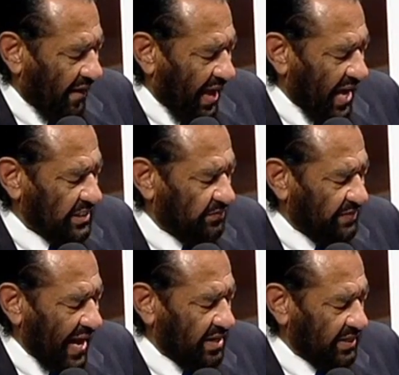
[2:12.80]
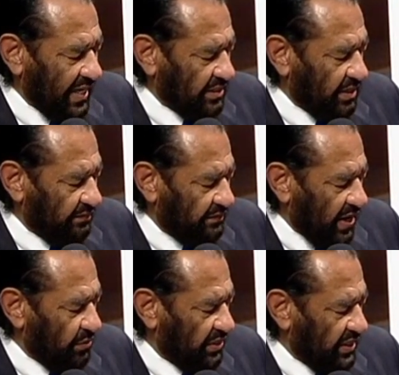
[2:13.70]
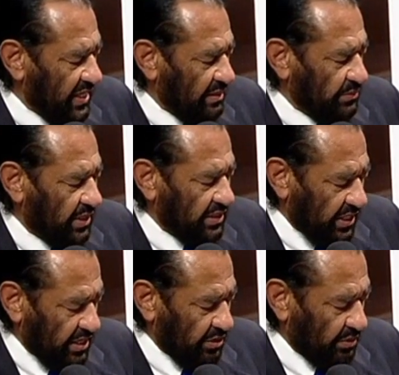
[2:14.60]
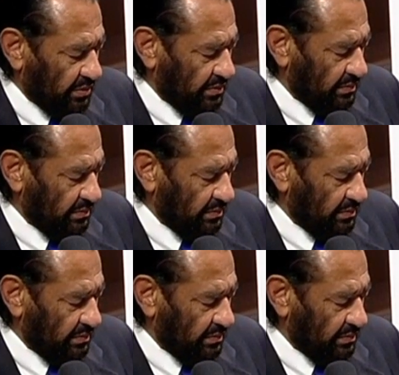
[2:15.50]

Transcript: as fight against Confederate themes continue.